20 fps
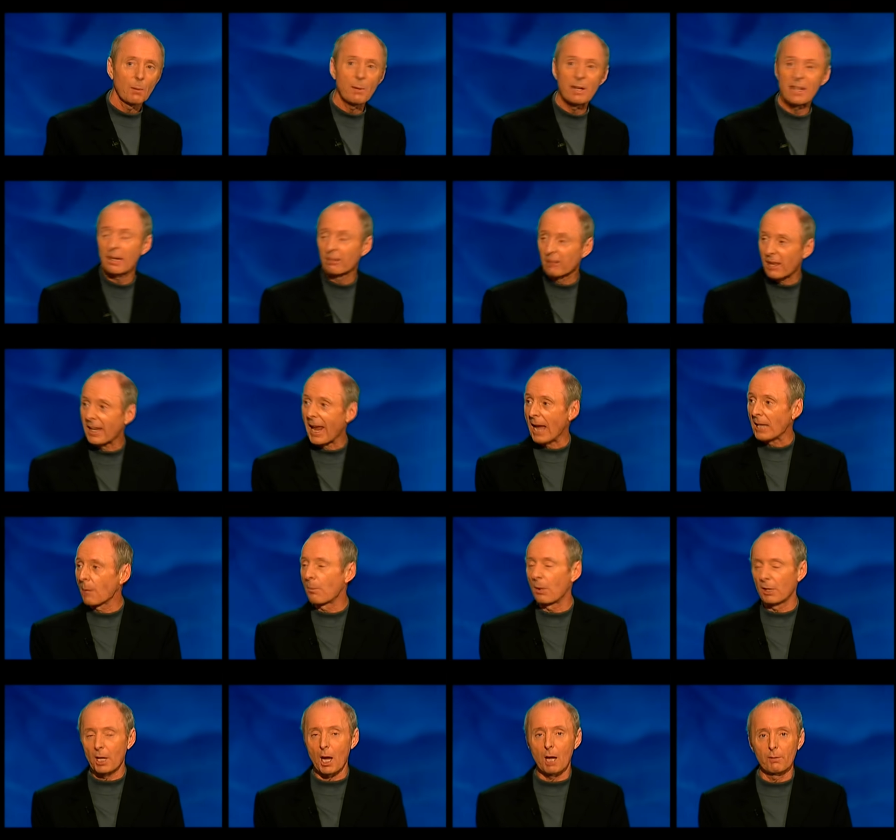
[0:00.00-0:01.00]
mean, they think
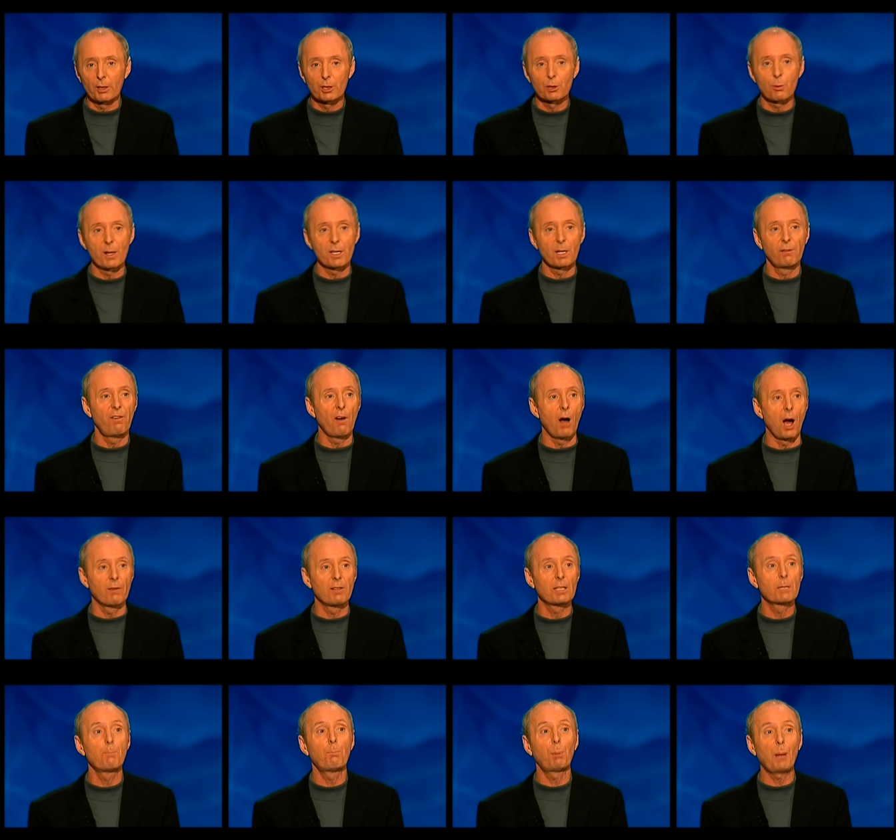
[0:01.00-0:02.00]
anybody over
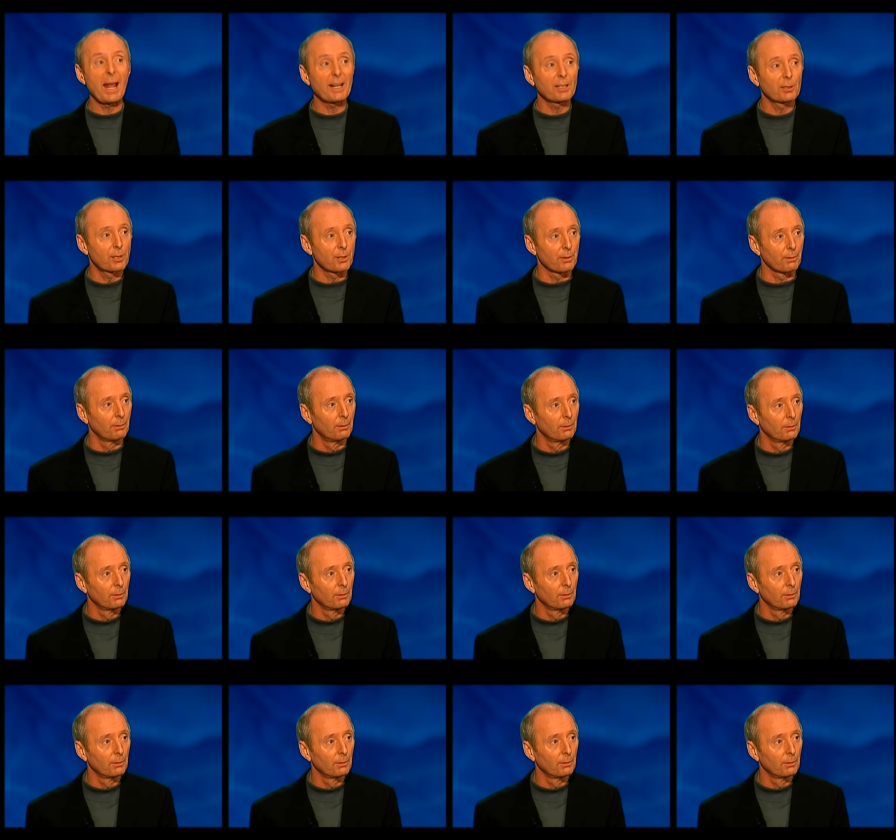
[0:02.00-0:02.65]
25 is plankton.